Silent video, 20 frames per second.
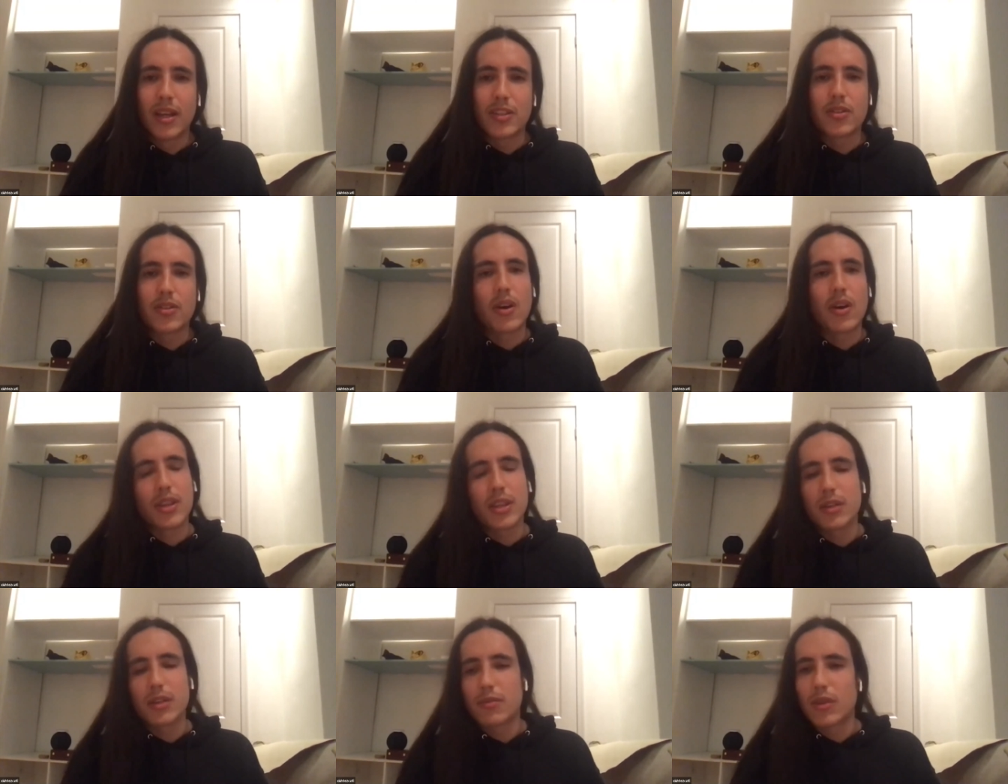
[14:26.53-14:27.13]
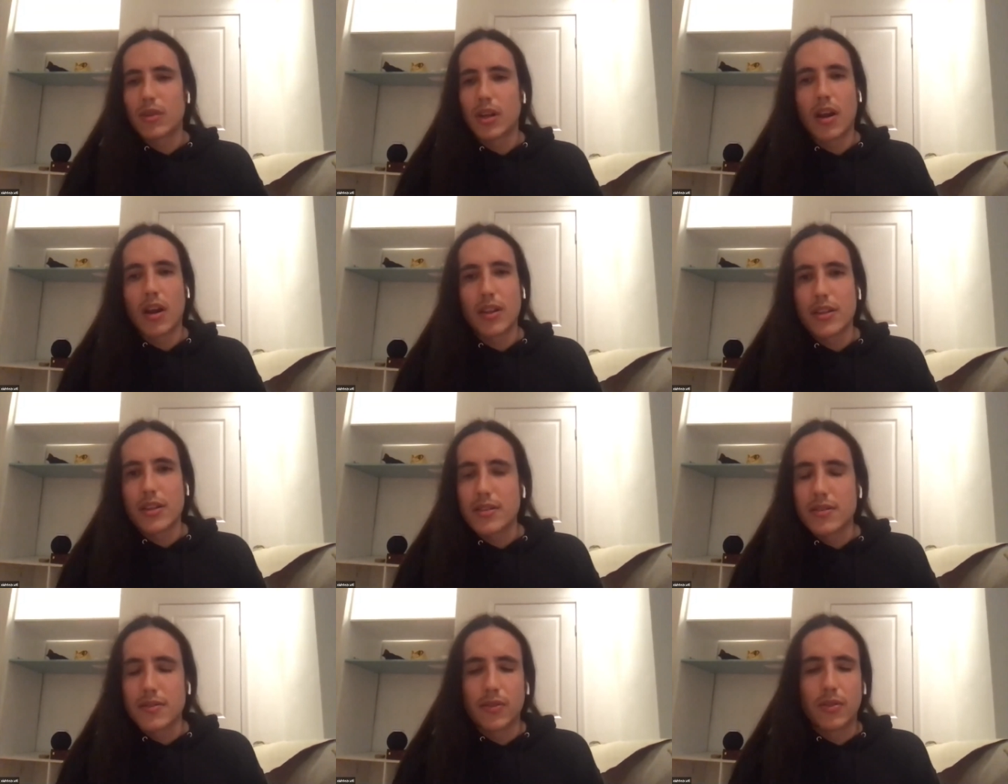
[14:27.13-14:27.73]
and so i think
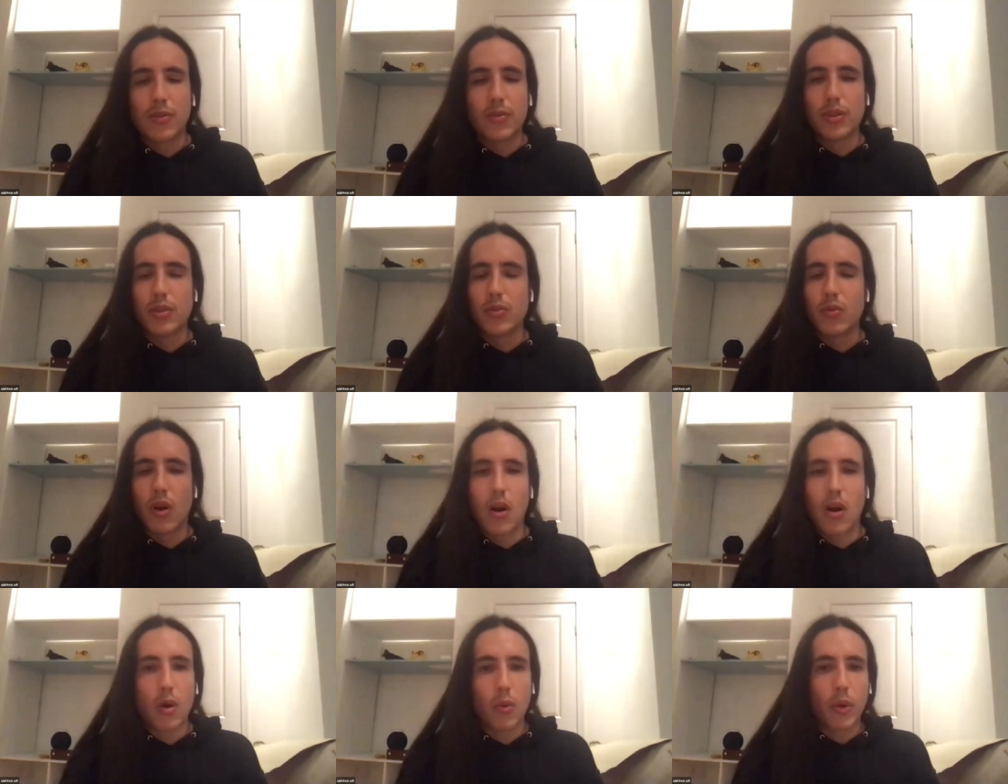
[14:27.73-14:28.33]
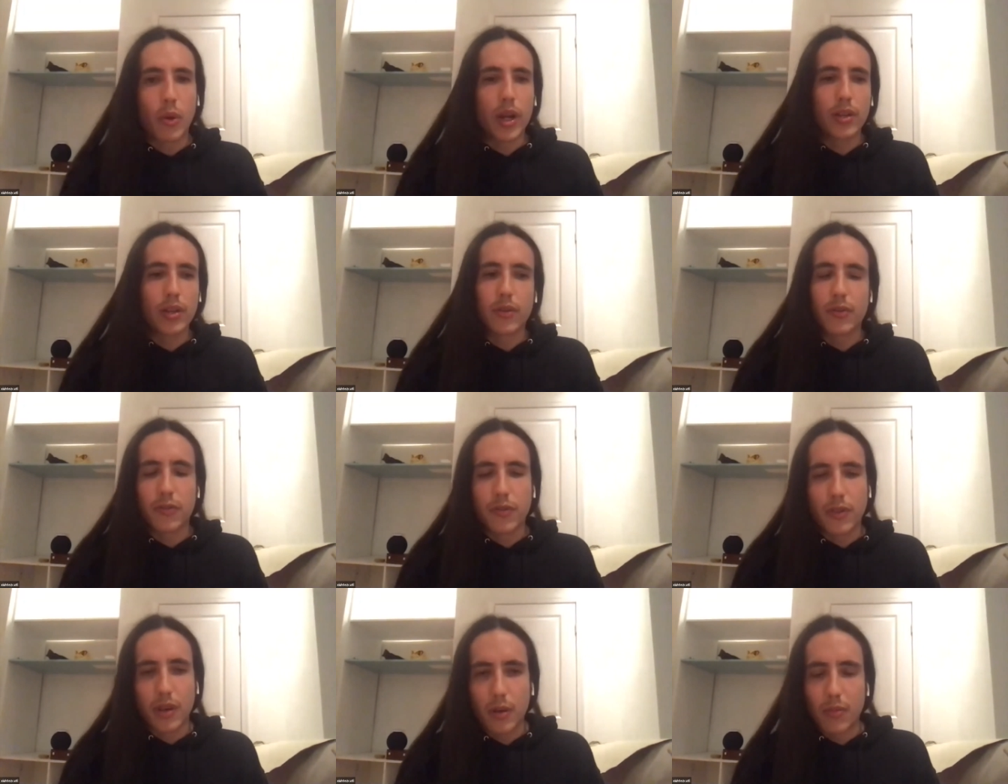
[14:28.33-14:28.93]
regardless of who you are where
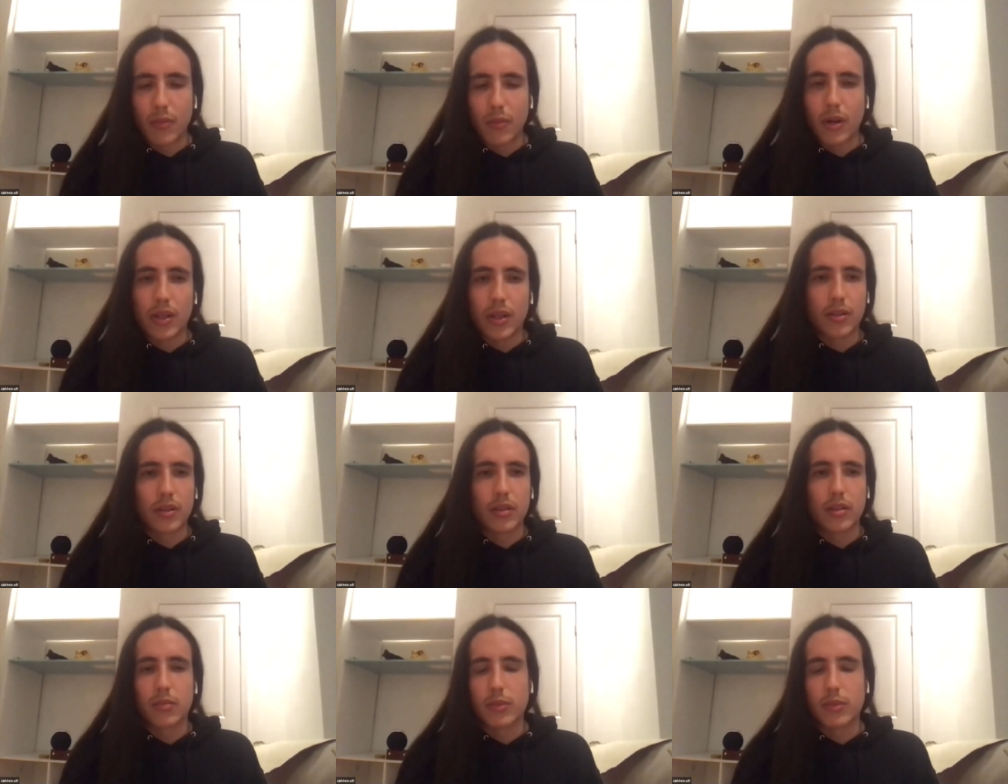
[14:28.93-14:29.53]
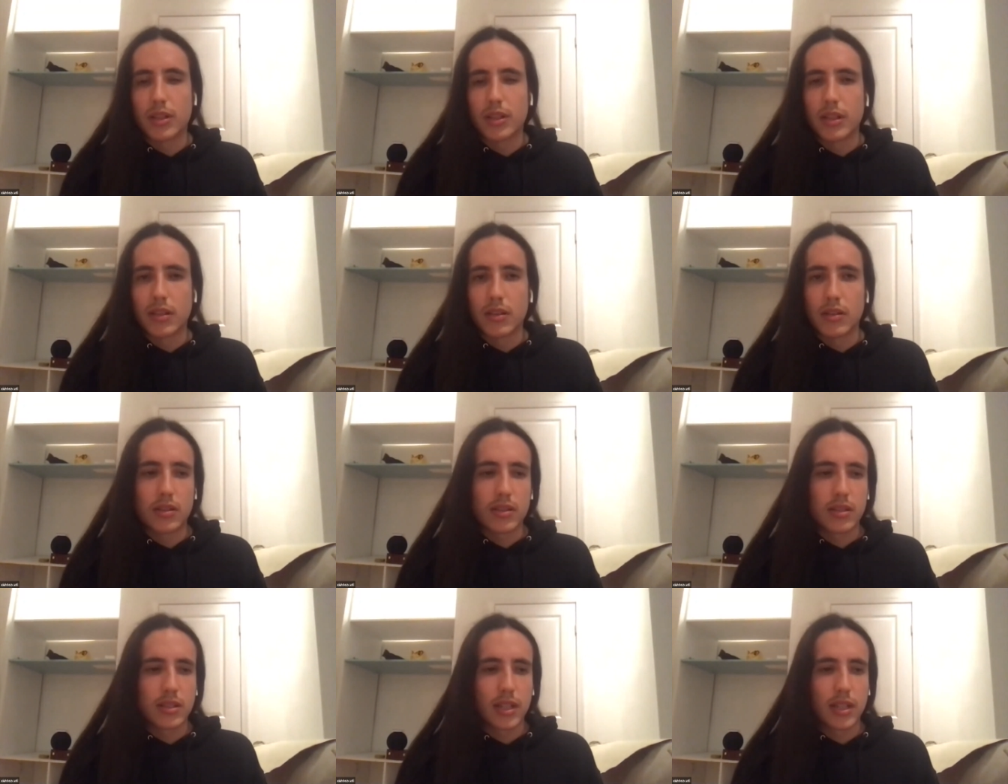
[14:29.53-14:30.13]
you're from what your community
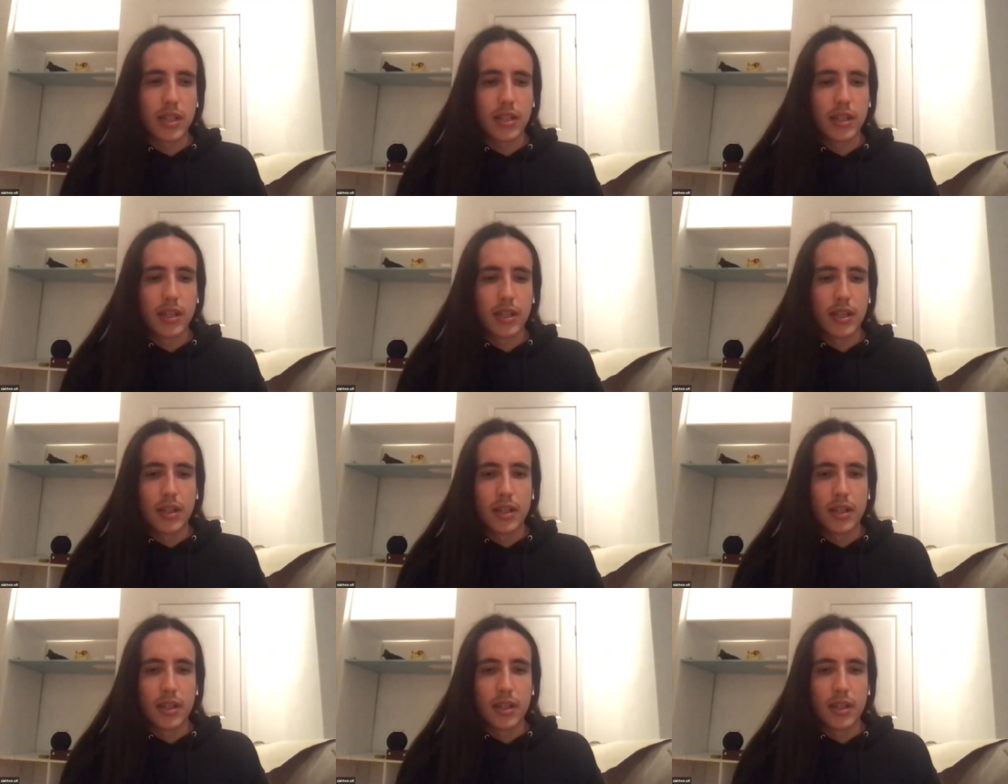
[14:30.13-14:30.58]
looks like